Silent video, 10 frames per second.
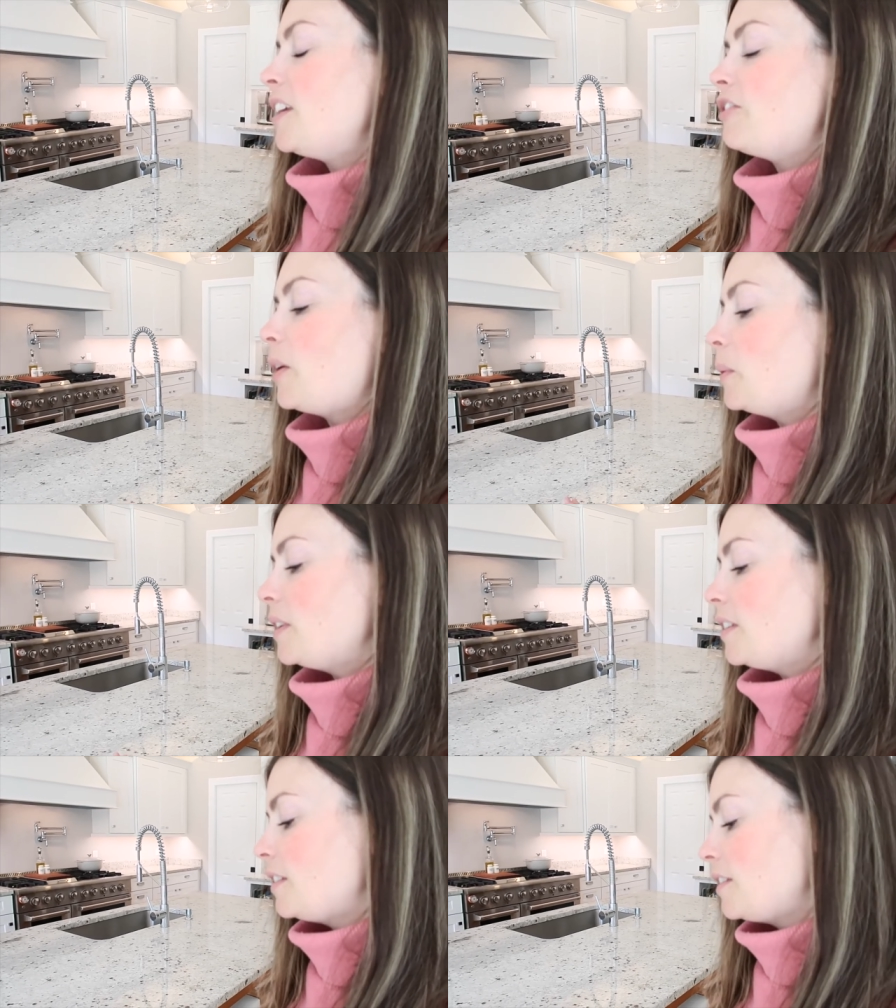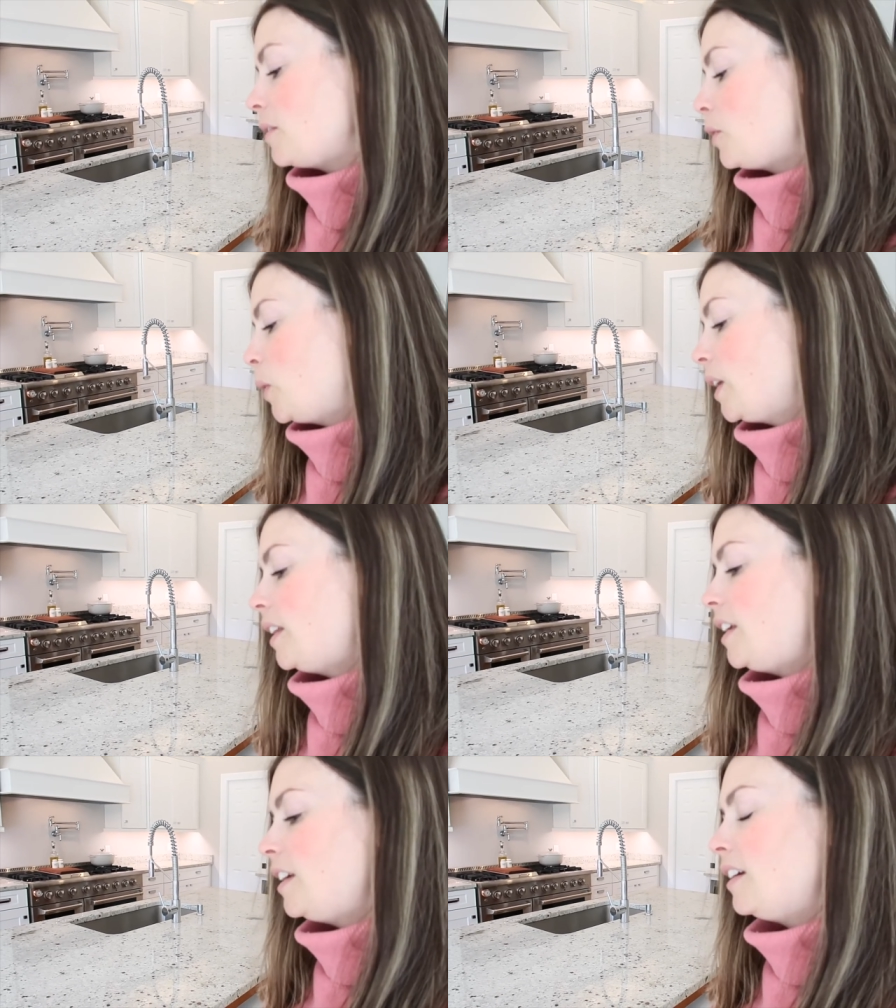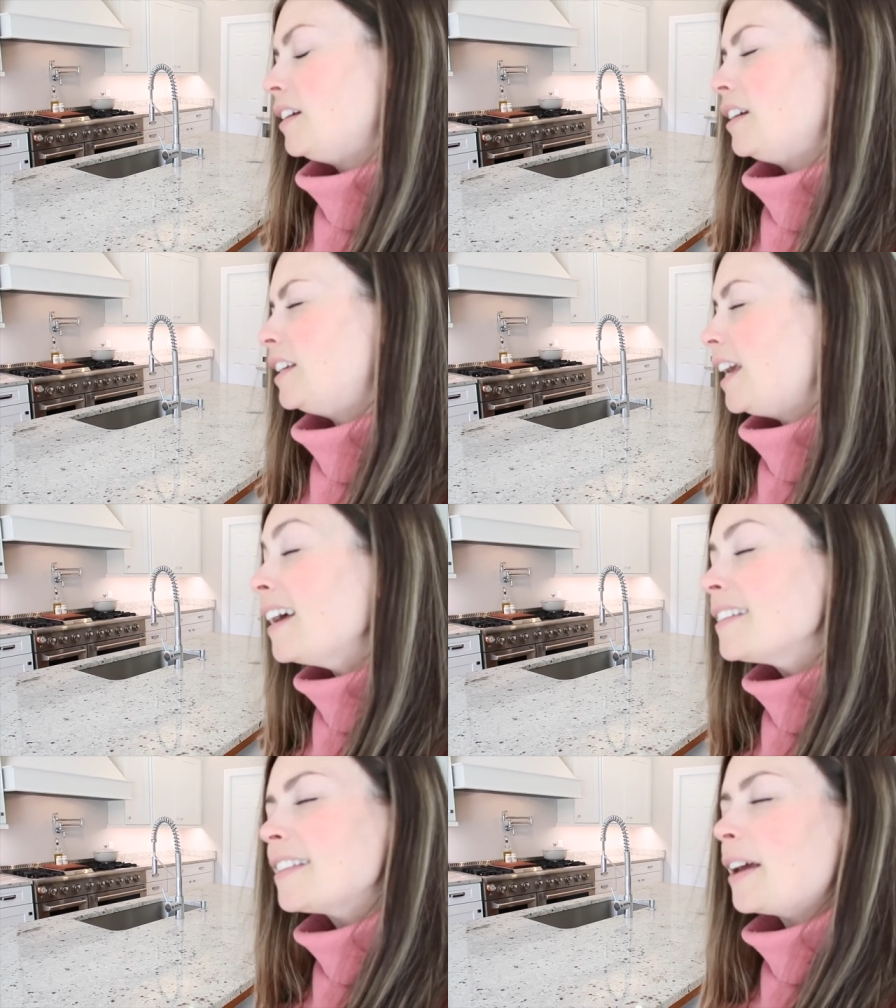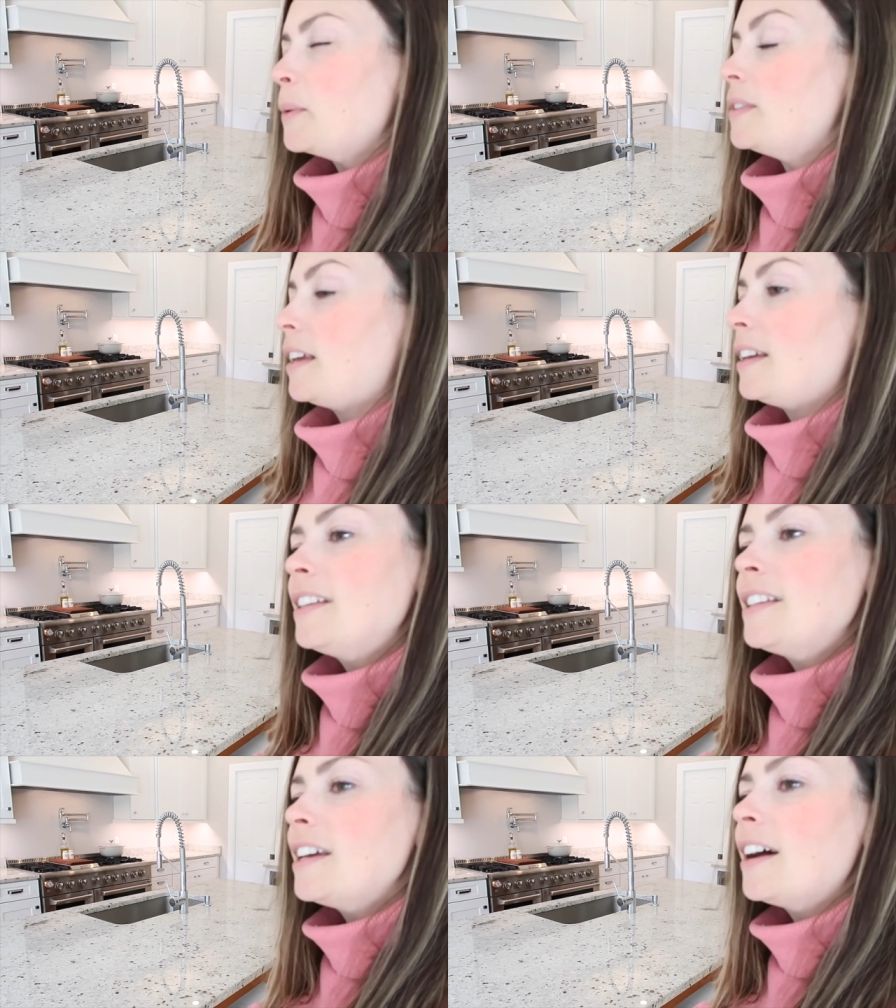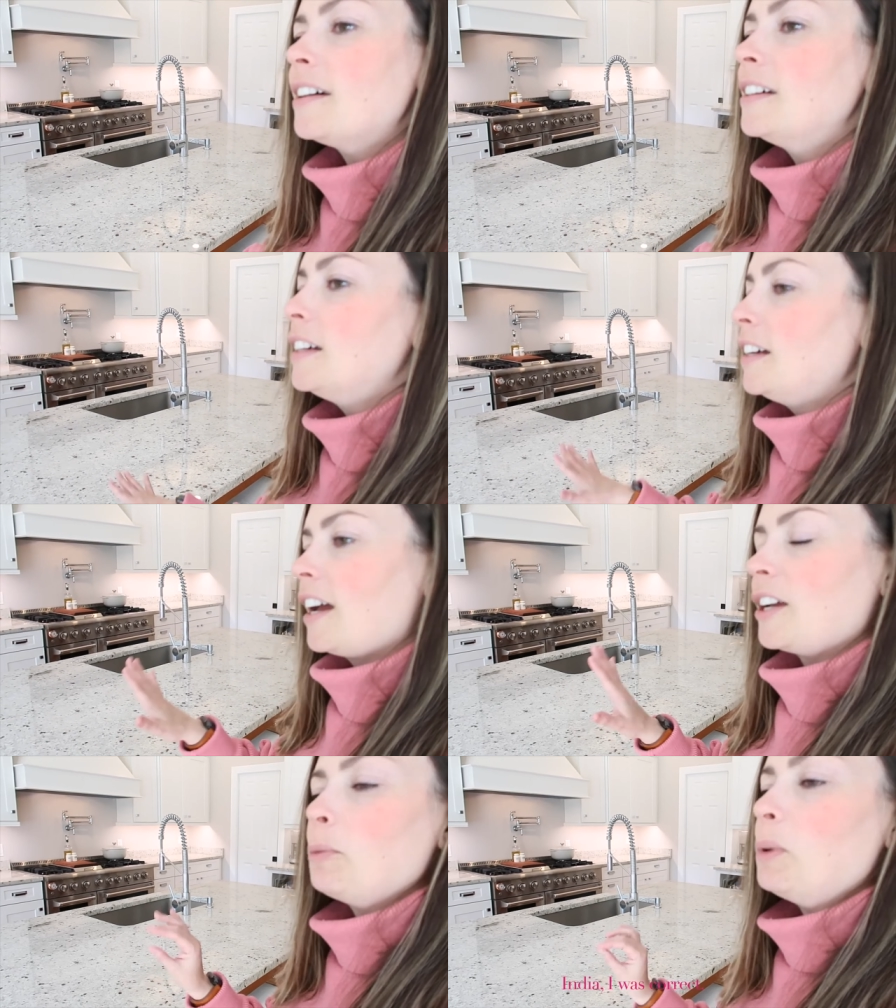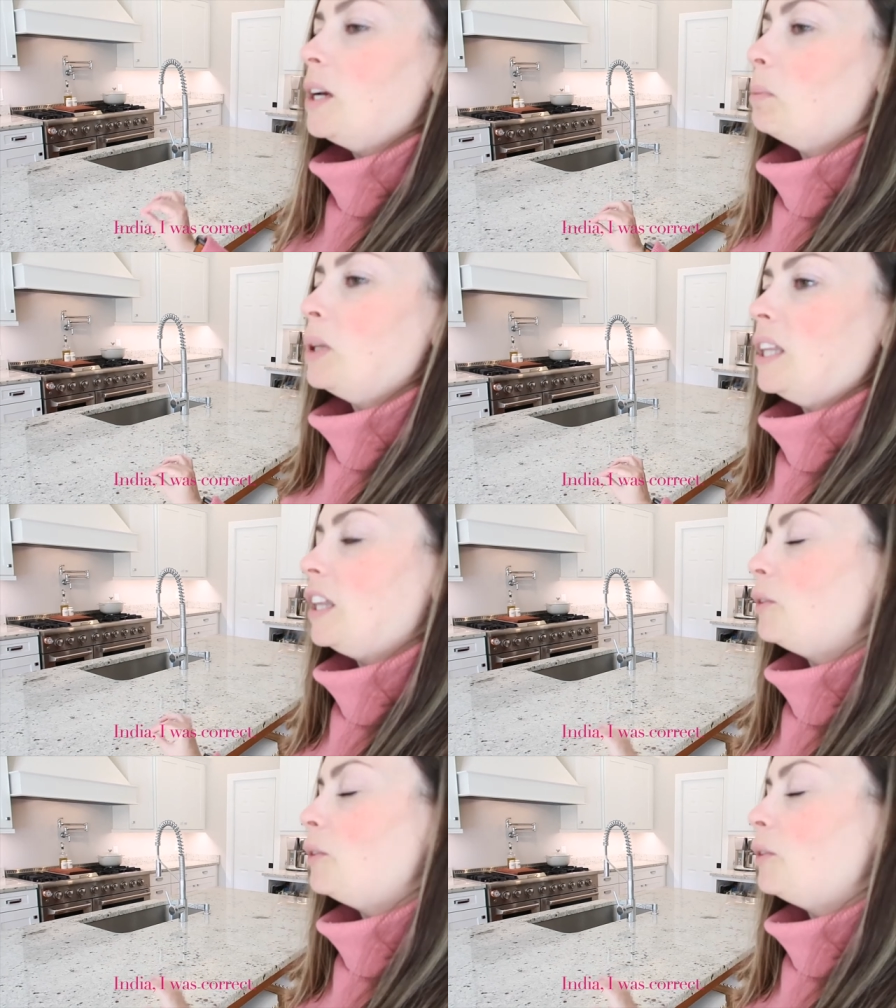If I were to quickly guess, I would say India. I could be completely